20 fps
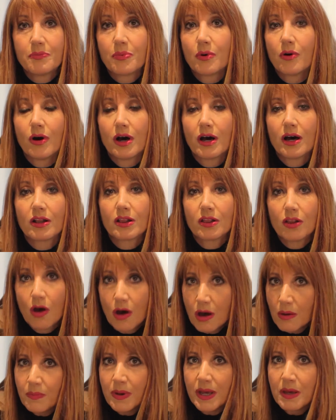but a
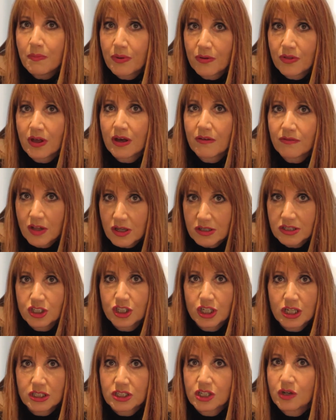lot of people that have lost
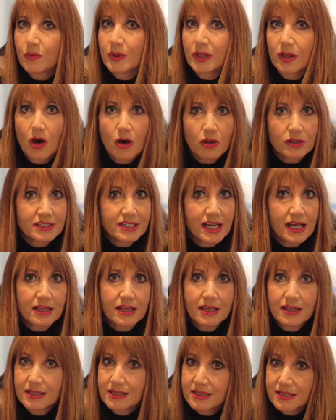children will all tell
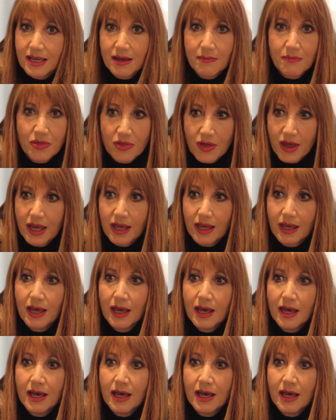you the same thing.